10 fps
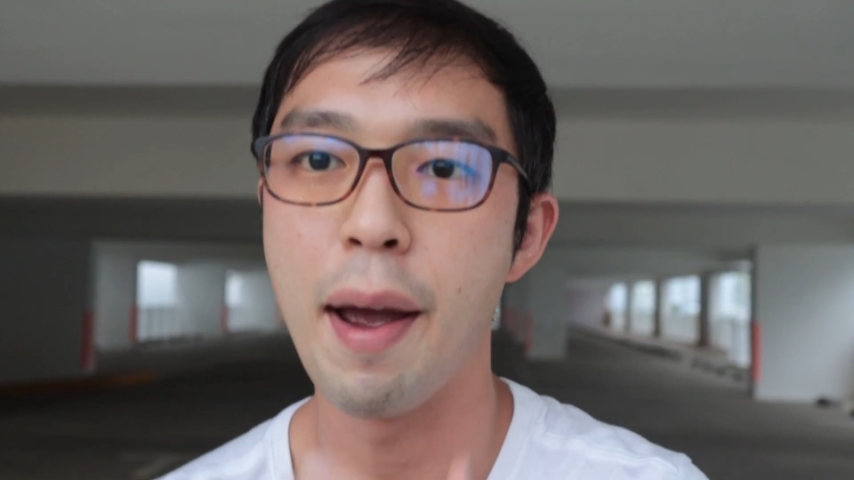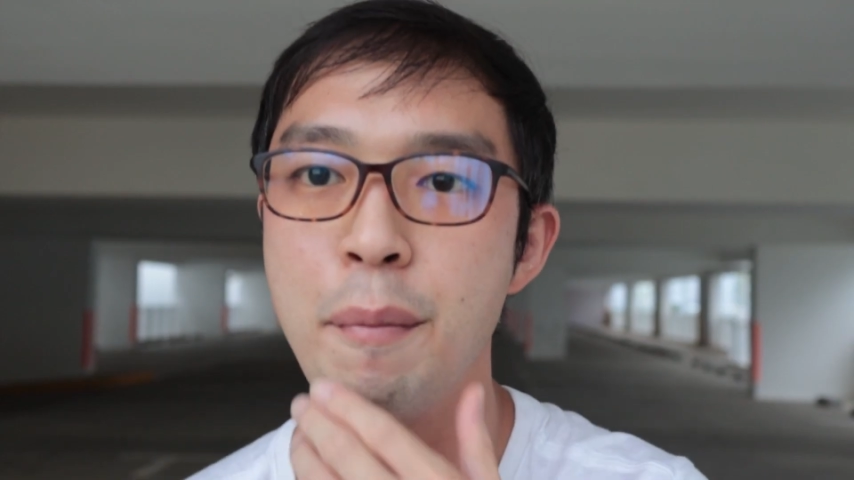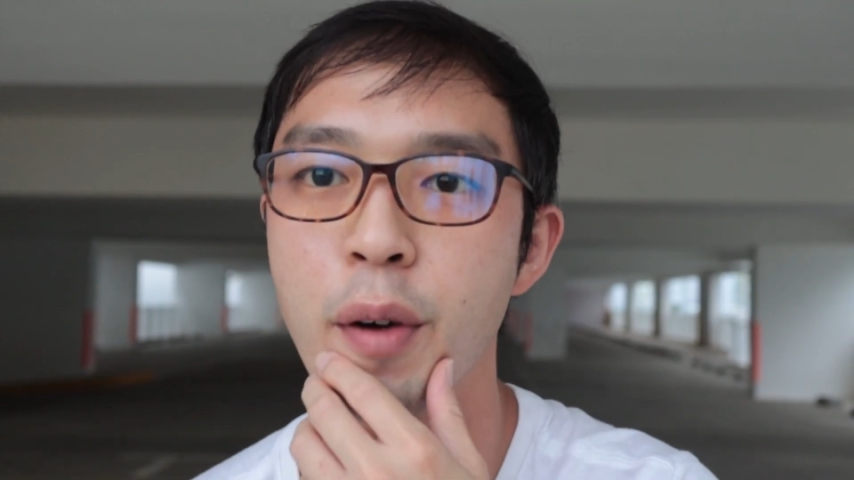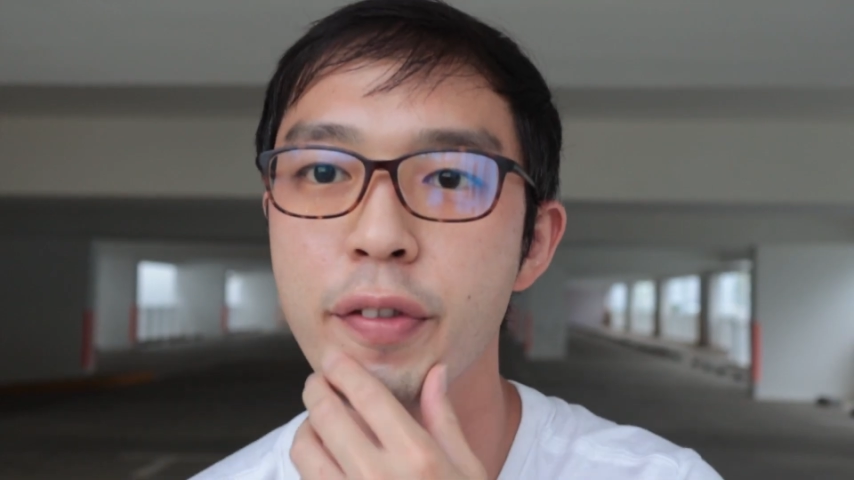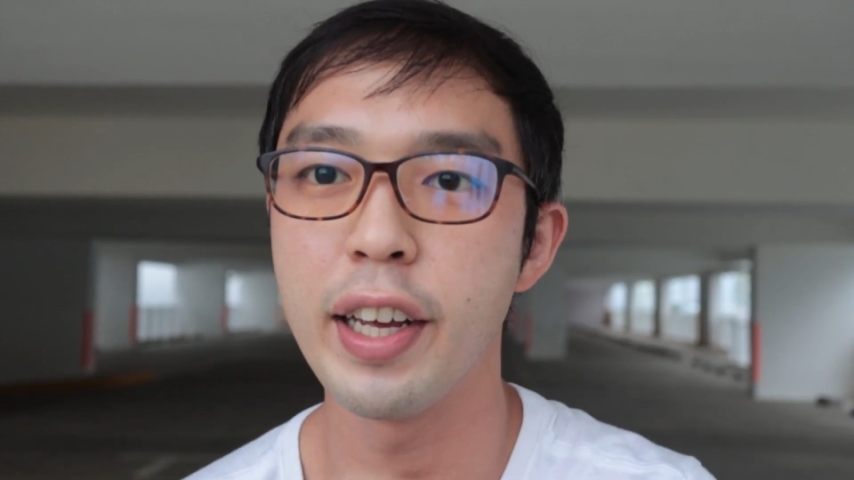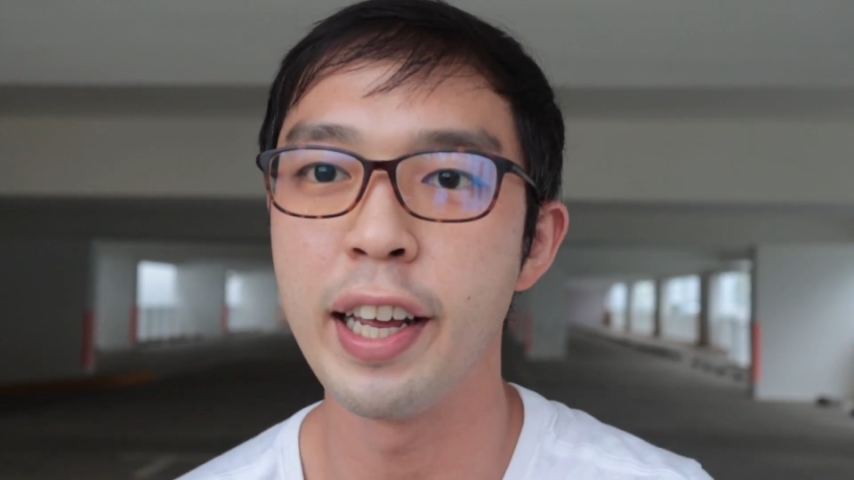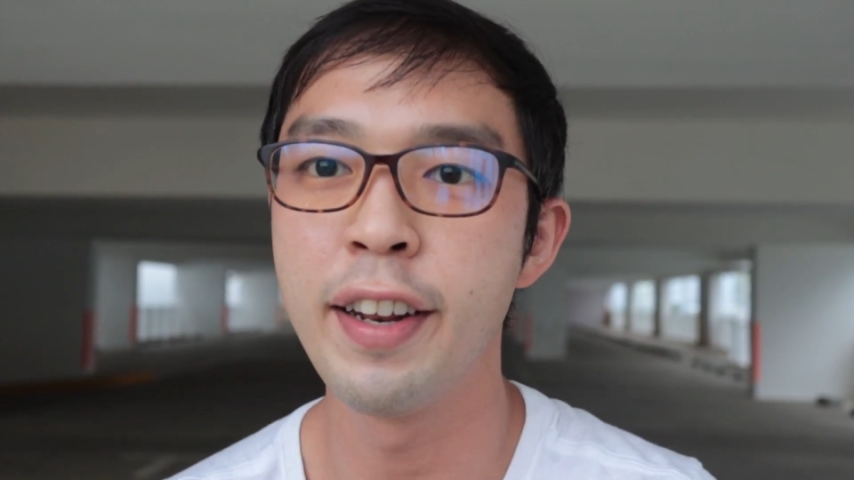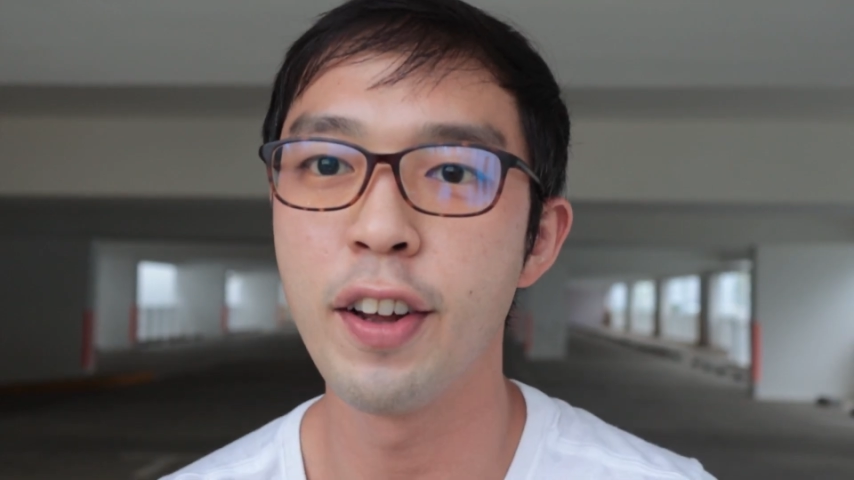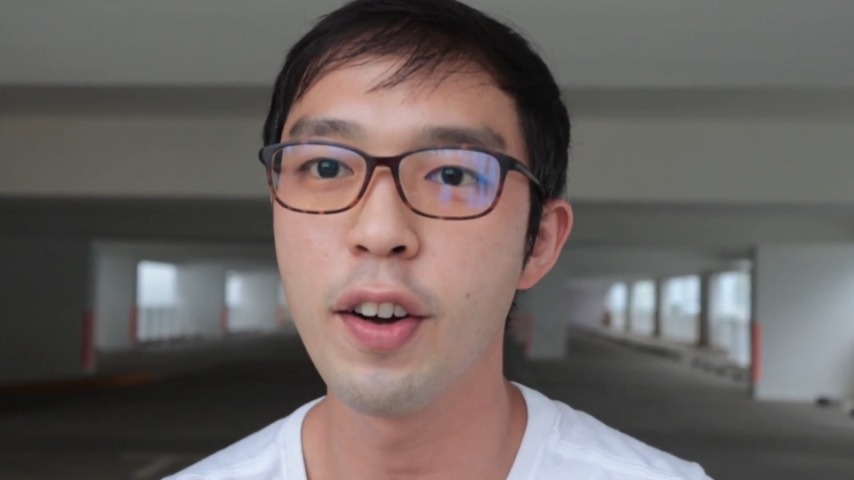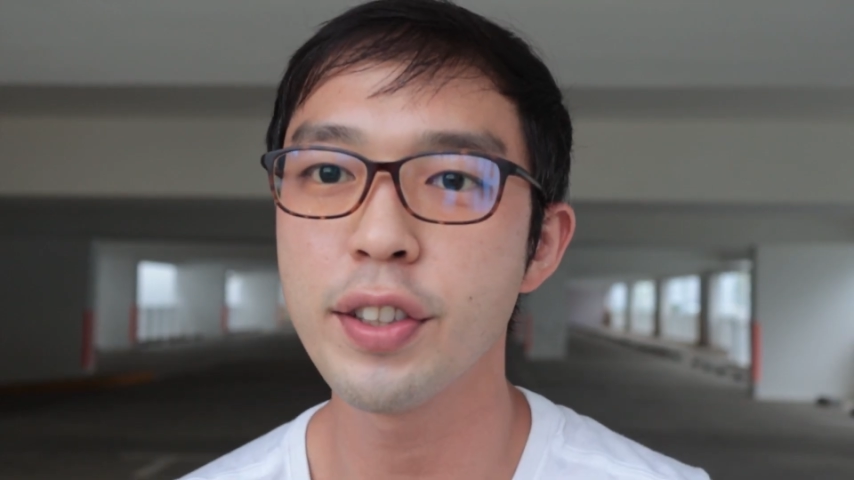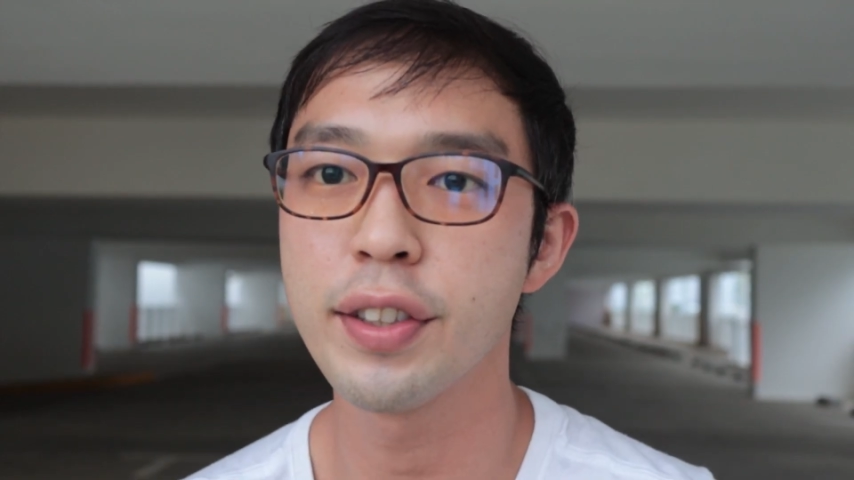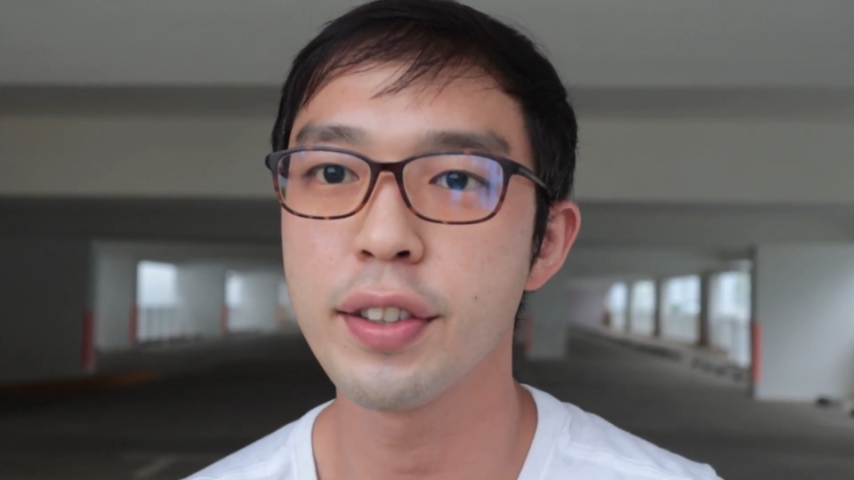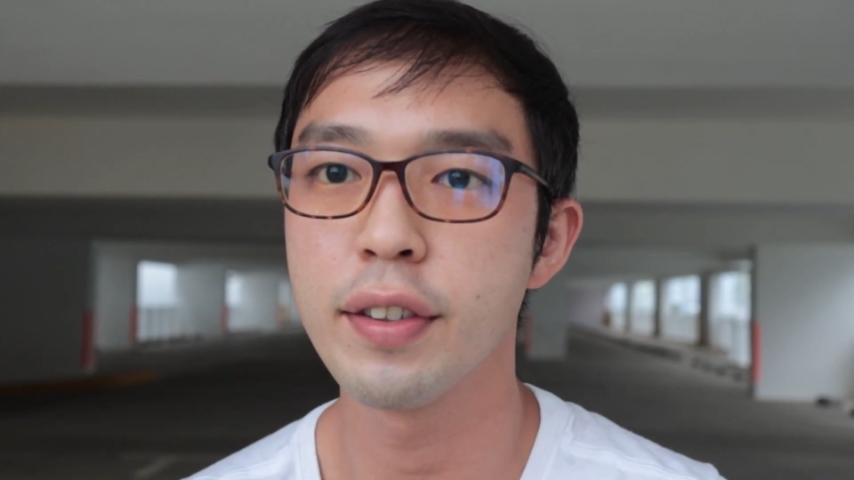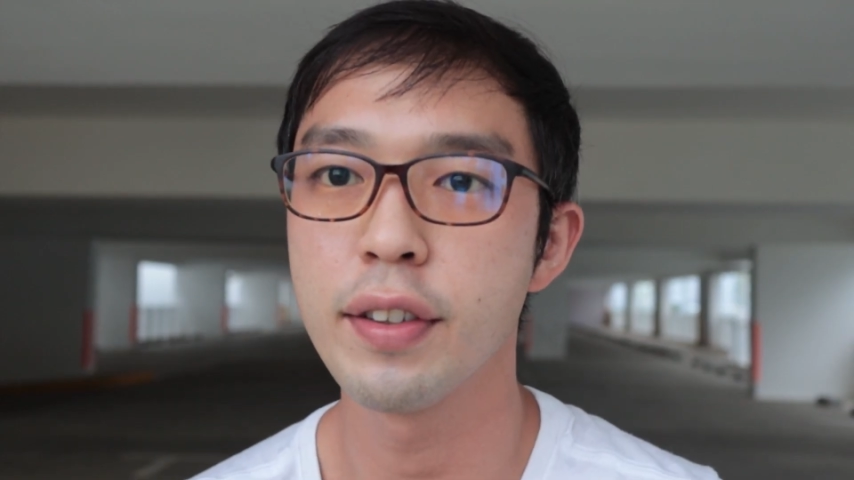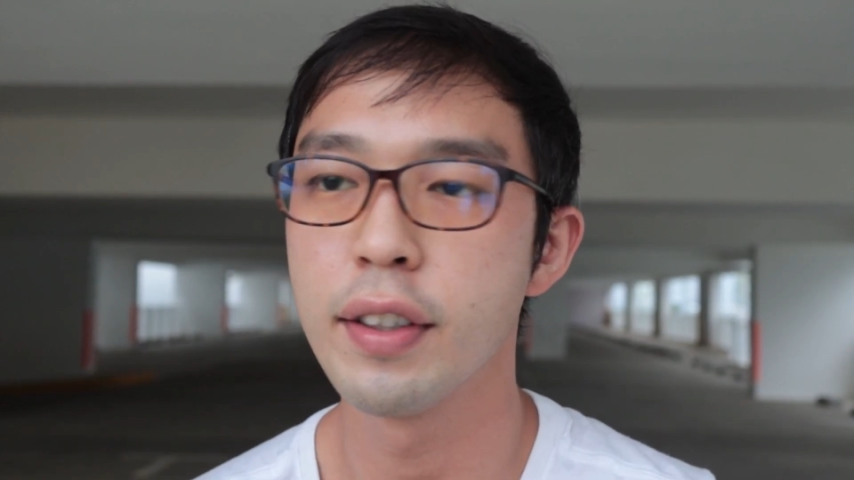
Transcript: I moved indoors.